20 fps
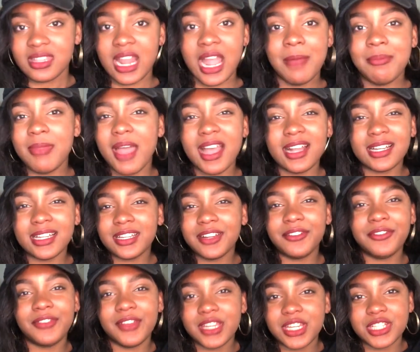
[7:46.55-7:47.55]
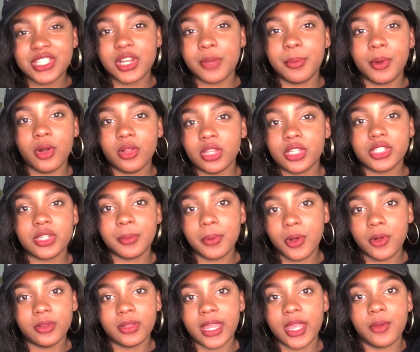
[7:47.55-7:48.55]
I'm not gonna finish a bowl of
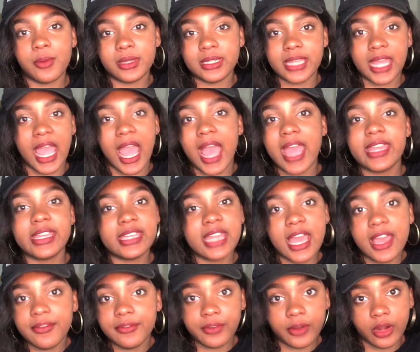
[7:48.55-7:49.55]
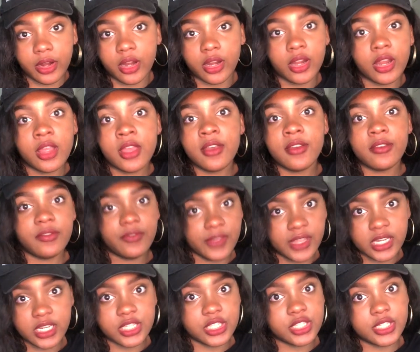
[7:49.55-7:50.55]
Chipotle one day. I never
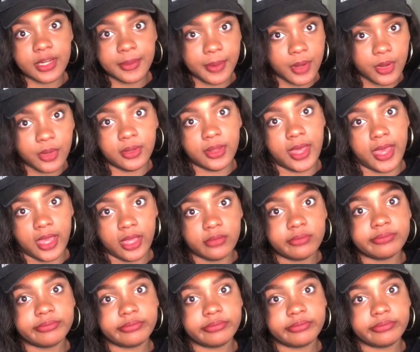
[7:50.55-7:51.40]
finish Chipotle.